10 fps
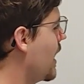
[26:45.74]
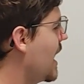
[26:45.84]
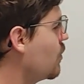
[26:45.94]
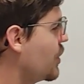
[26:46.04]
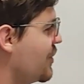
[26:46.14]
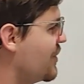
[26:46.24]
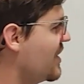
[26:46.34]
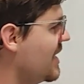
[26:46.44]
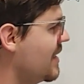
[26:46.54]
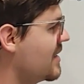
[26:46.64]
And what you
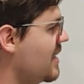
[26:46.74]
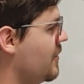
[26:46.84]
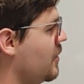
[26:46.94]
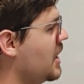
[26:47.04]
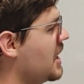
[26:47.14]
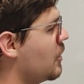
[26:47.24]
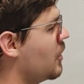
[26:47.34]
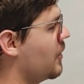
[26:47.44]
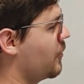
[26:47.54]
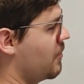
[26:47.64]
see is, if you
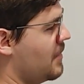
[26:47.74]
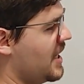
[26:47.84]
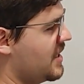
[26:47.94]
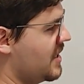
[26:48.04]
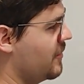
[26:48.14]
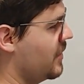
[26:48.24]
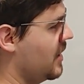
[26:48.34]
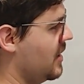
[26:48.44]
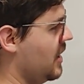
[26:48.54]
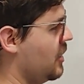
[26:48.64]
integrate from minus
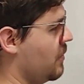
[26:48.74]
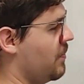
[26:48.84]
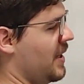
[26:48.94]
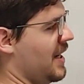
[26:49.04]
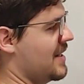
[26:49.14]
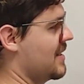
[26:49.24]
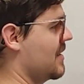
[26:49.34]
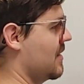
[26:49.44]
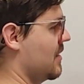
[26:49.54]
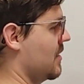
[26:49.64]
infinity to
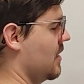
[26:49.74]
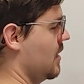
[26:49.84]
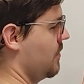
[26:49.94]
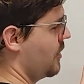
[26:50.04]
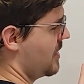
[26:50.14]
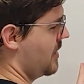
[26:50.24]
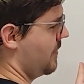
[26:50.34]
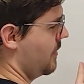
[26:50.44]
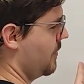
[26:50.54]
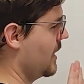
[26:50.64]
plus
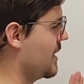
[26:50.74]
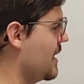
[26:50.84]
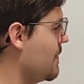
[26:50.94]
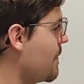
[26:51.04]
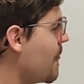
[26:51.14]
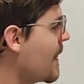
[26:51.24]
positive infinity,